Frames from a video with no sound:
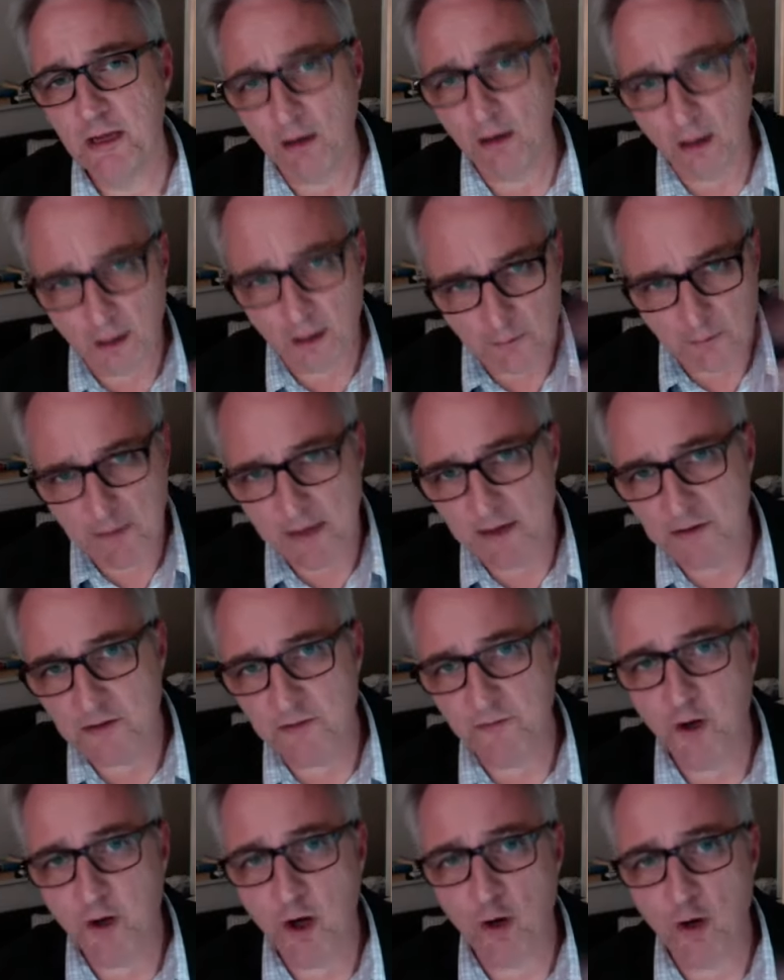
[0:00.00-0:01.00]
like matters
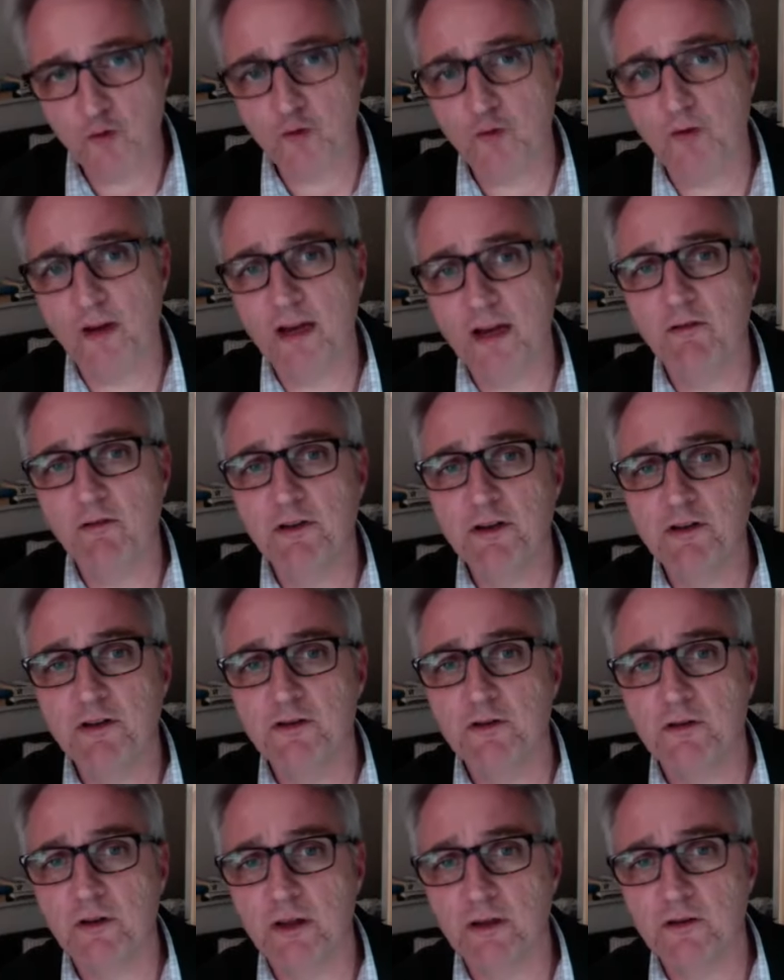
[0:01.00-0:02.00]
of cultural heritage
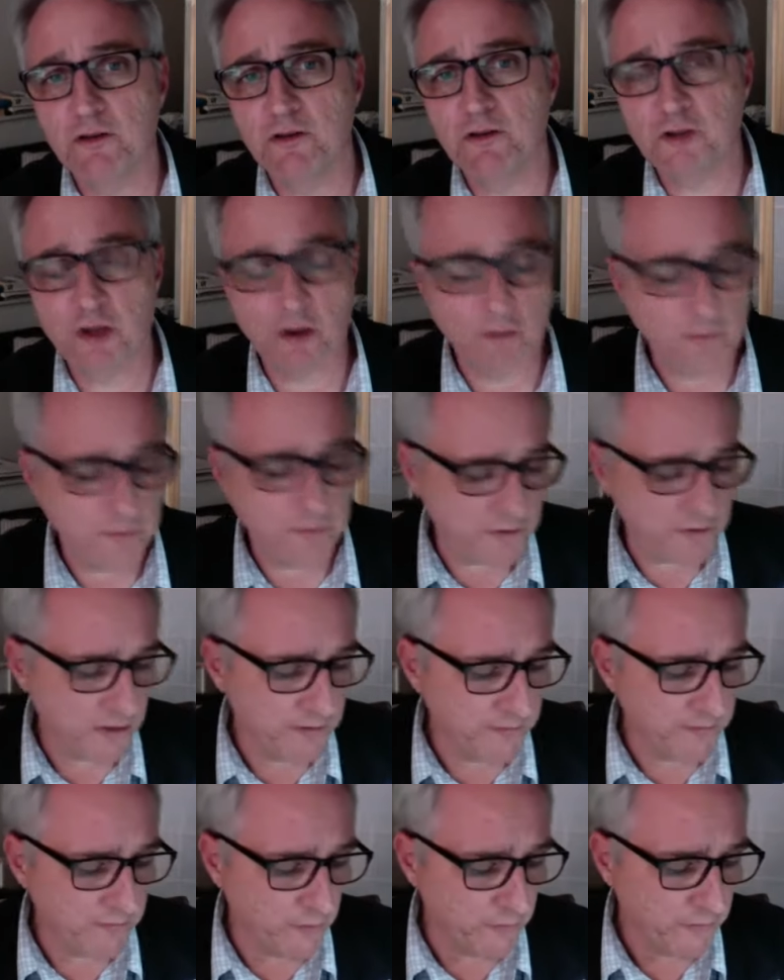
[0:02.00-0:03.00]
and so on and
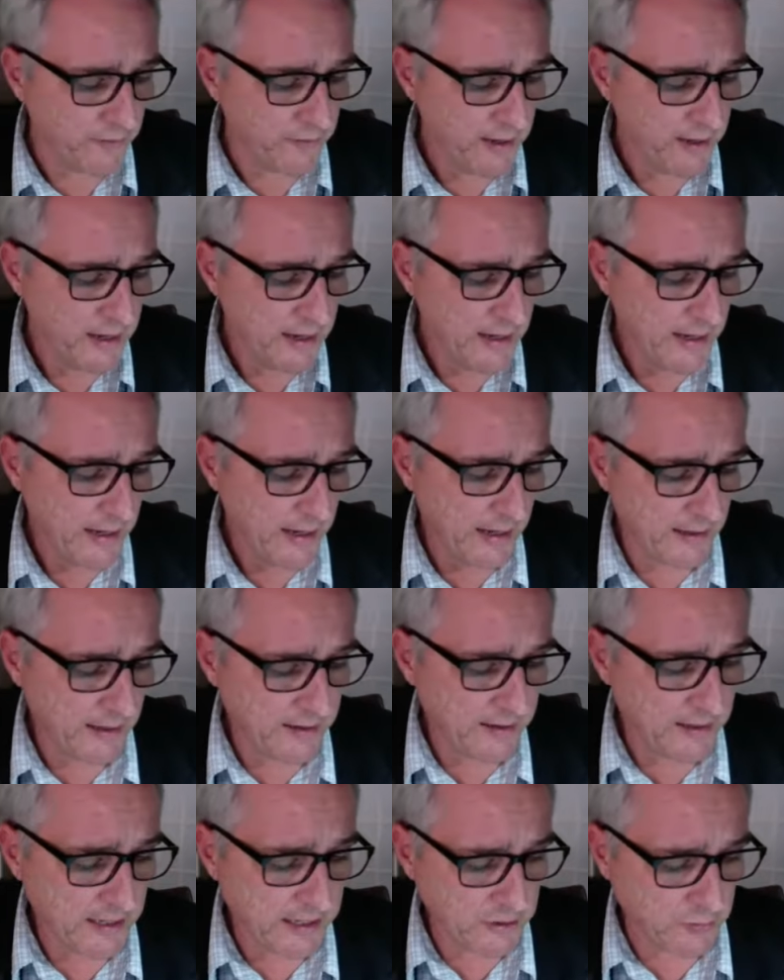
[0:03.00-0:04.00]
so forth,
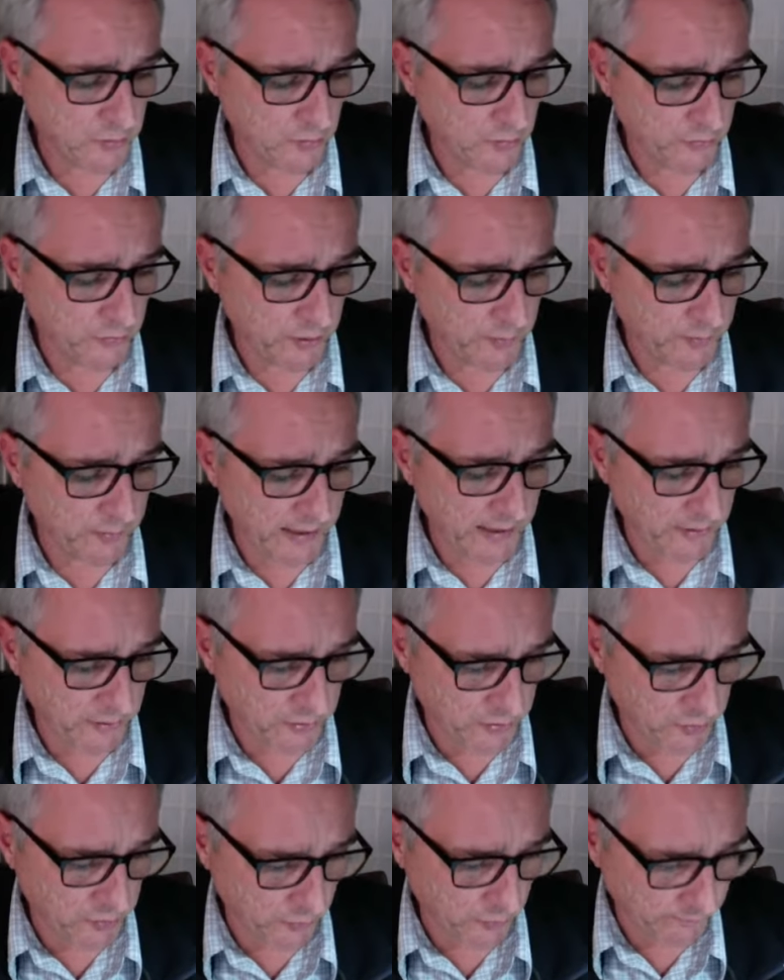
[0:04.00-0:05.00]
need to also be
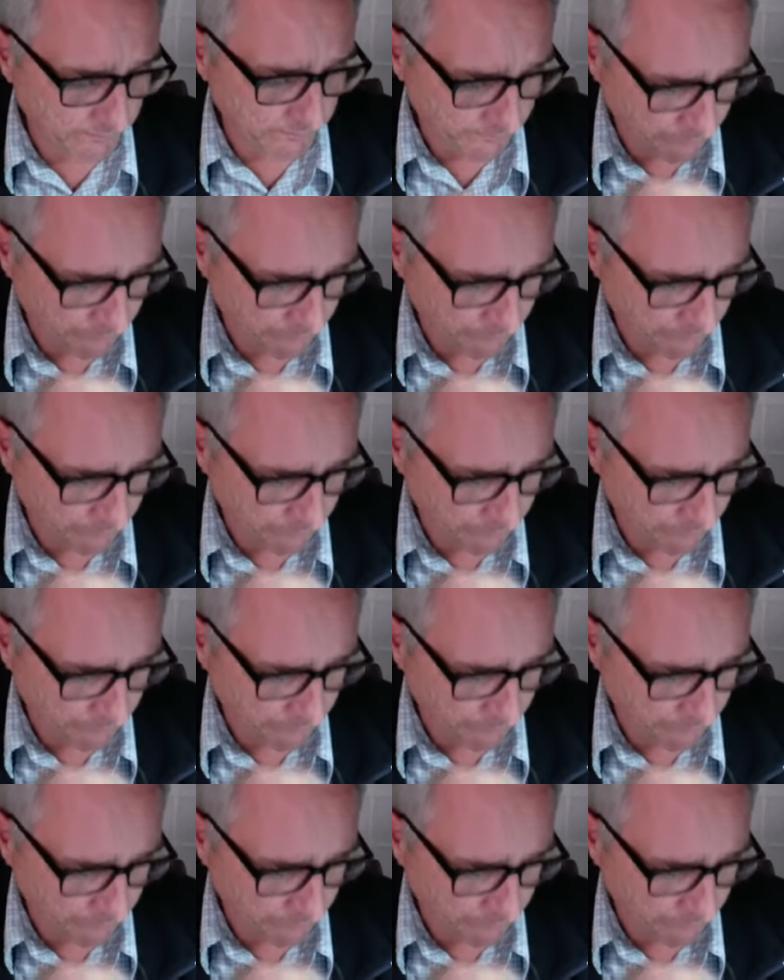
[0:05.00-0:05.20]
understood.